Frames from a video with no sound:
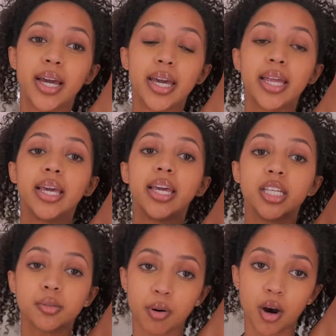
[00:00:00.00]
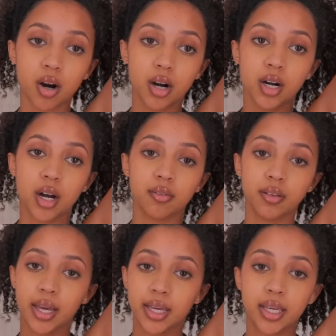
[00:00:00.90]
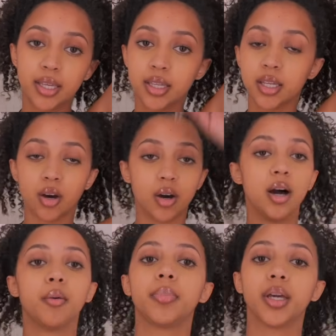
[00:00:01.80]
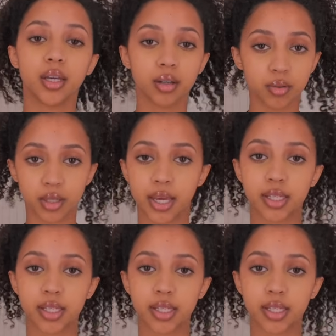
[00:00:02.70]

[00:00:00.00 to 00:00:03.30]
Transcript: it is part of like, you know, helping with the